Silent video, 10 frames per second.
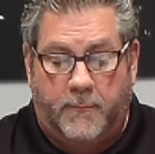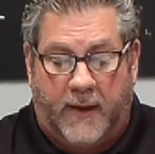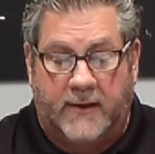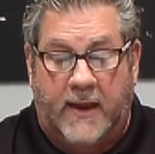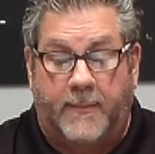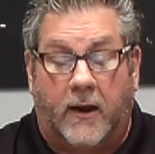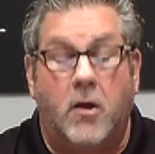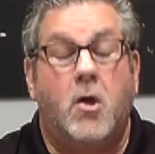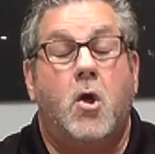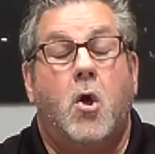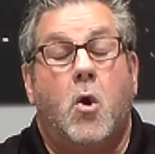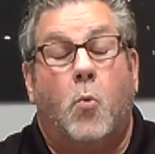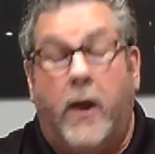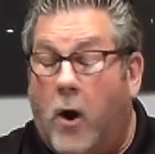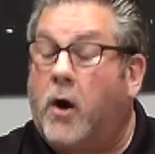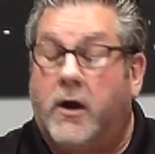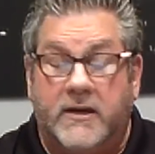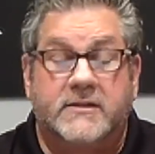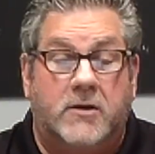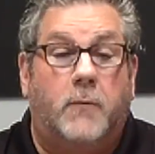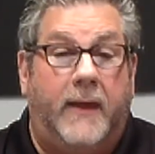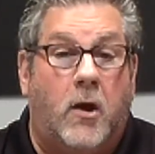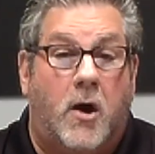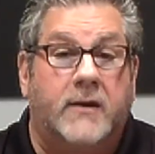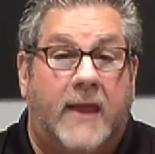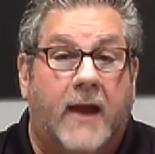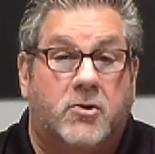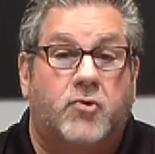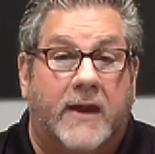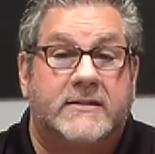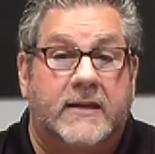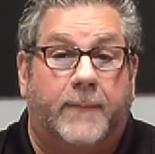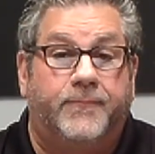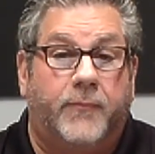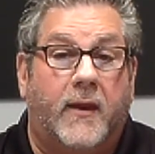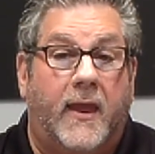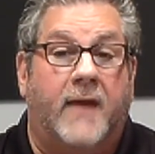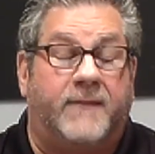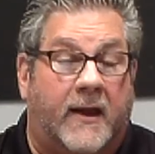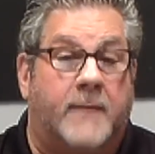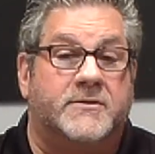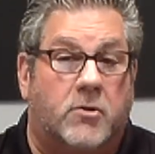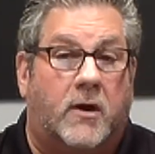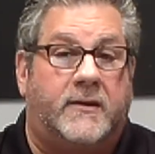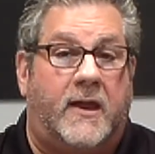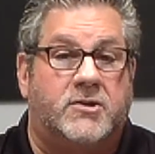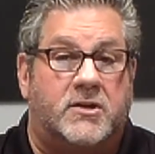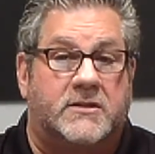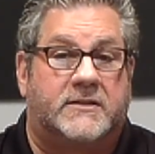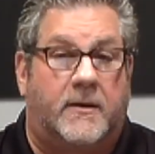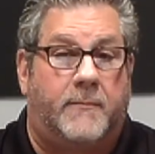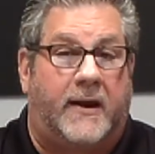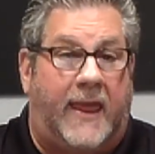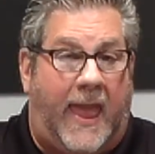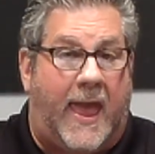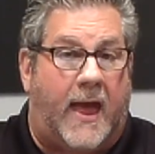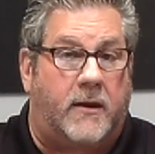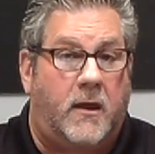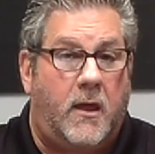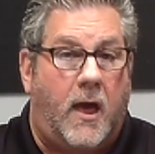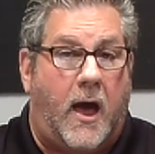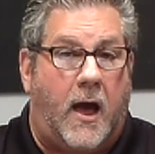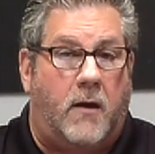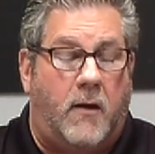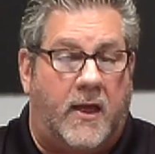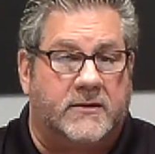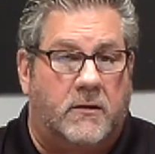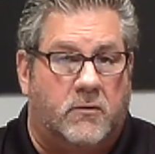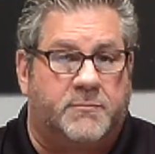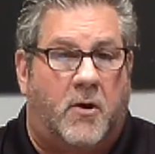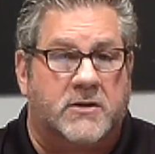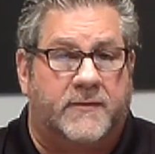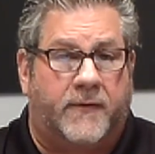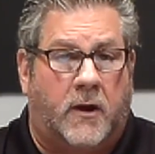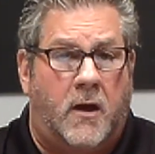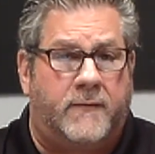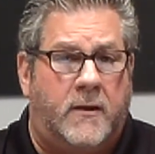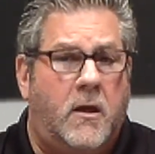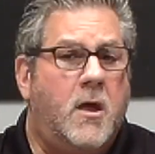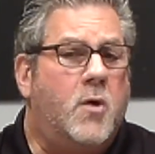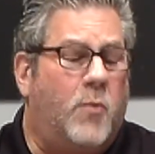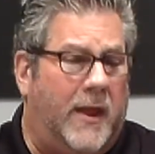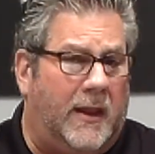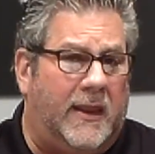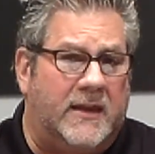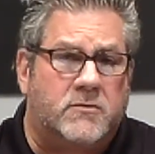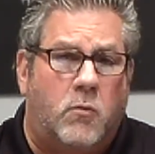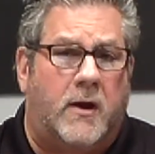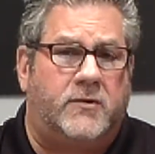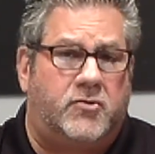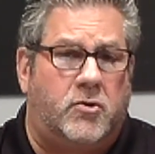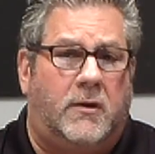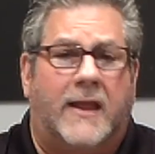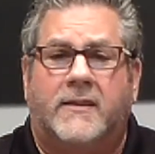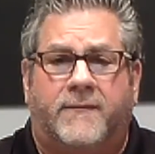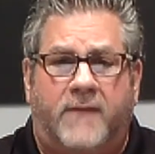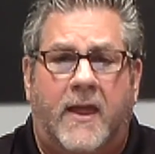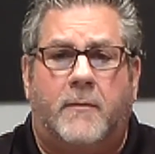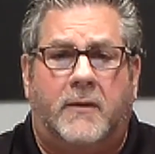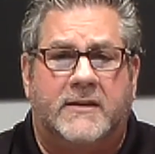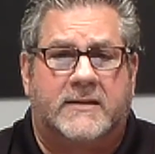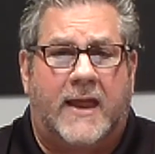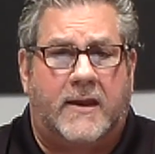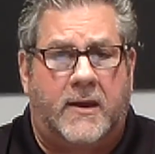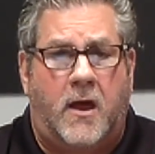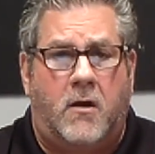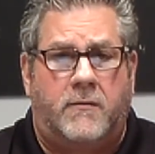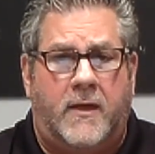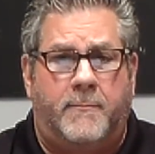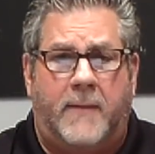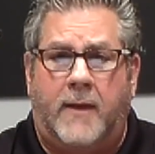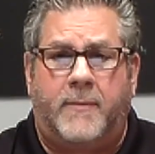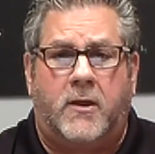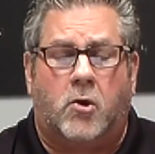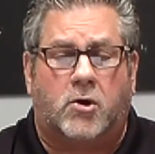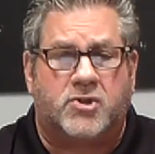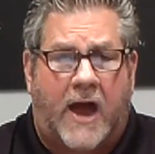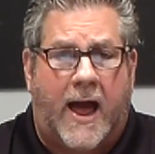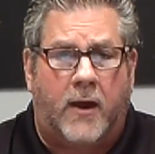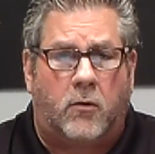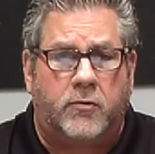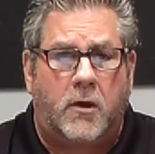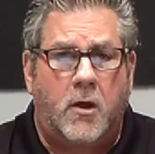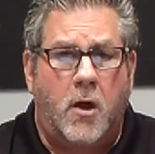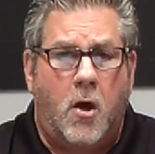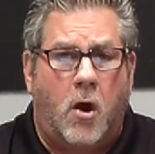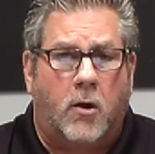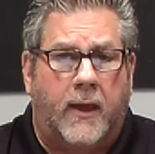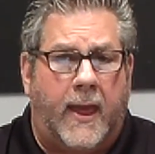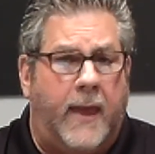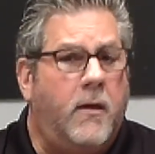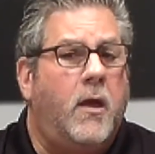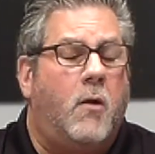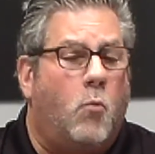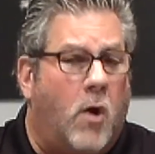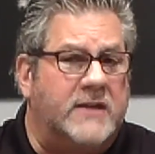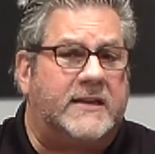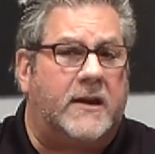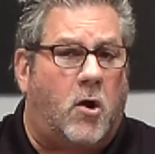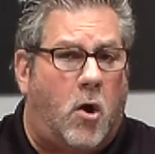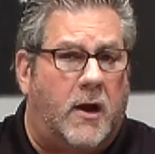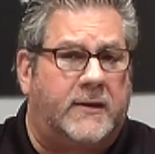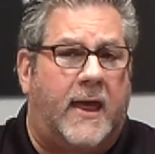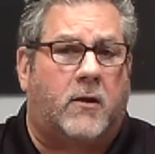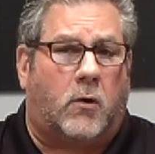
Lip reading: pandemic. We are going to still be contact tracing. If it comes to our attention that somebody was positive for COVID, we at least want to let the families and that know that maybe your child, was in contact